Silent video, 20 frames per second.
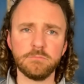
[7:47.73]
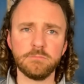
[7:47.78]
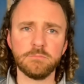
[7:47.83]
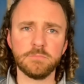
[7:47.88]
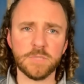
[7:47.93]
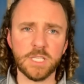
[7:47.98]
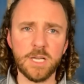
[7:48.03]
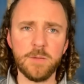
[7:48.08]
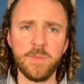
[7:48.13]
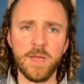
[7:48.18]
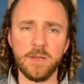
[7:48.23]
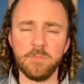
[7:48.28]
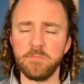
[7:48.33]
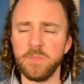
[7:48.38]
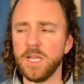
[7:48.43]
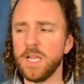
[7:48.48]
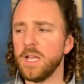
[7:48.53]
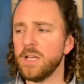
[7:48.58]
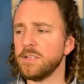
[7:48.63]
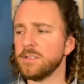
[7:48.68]
Commit,
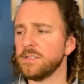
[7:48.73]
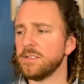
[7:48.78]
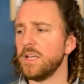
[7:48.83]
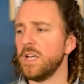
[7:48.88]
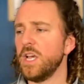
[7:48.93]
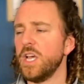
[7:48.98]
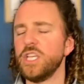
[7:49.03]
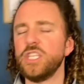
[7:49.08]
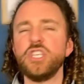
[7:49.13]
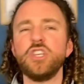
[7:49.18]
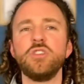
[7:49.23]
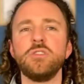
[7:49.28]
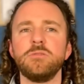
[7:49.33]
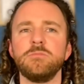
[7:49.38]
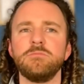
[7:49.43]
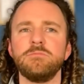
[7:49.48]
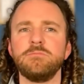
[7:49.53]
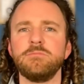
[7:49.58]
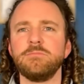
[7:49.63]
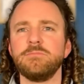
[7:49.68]
because
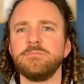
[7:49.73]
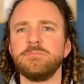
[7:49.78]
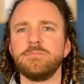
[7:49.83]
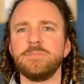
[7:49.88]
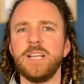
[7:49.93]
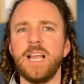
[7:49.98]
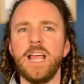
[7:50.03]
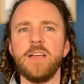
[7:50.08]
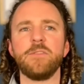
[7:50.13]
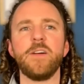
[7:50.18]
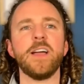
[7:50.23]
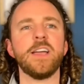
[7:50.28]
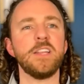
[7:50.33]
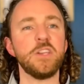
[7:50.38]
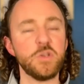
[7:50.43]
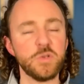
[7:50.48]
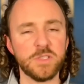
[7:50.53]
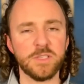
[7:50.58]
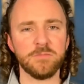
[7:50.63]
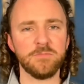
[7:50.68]
if I can
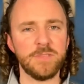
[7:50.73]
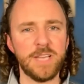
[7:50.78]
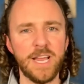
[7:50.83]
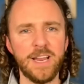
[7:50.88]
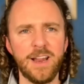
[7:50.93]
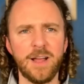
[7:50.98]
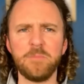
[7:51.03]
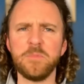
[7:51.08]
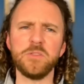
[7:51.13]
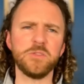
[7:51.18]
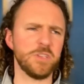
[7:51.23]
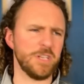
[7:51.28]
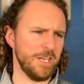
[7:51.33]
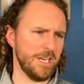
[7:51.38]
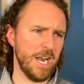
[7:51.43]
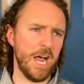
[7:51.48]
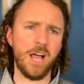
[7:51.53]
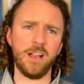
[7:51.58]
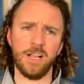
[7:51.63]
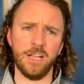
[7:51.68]
use some date, I'm using a
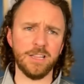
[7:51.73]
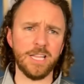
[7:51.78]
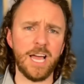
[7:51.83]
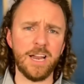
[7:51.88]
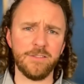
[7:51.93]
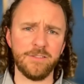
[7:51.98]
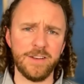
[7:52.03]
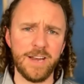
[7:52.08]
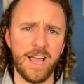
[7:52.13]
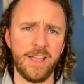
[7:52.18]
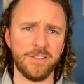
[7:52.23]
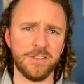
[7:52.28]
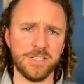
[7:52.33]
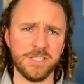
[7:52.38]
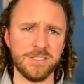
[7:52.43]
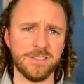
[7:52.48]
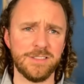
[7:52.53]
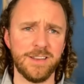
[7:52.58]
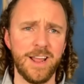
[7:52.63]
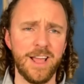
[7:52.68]
lot of
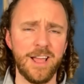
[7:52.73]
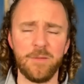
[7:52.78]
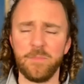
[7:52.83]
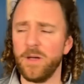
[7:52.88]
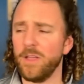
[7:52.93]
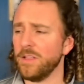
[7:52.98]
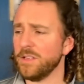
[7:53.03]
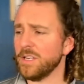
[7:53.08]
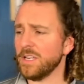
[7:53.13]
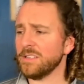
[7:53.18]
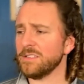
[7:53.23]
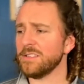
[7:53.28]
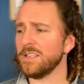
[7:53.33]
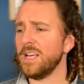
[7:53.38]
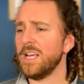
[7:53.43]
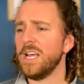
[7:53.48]
analogies today. I apologize.